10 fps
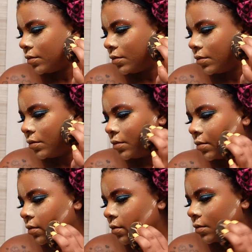
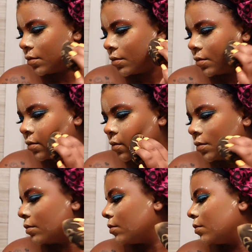
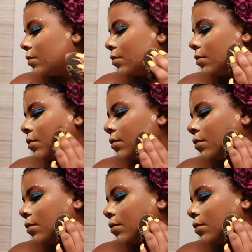No one is speaking in this clip.